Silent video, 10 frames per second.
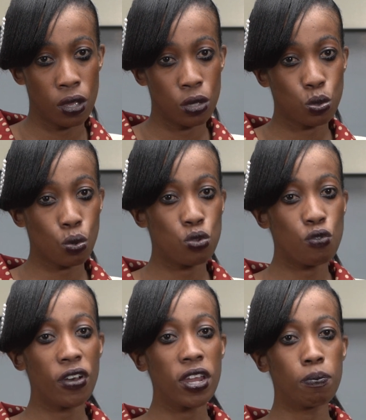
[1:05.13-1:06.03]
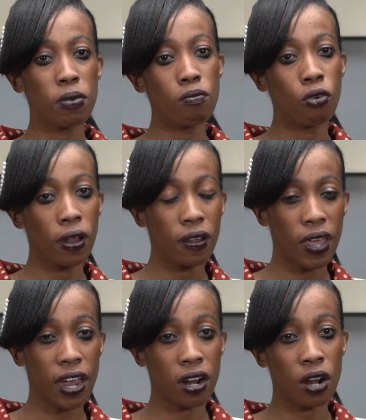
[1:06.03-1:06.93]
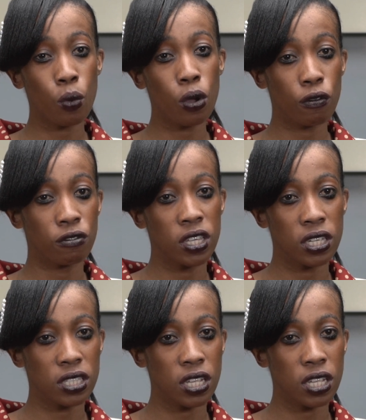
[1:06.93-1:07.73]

So you find people are unaware of this,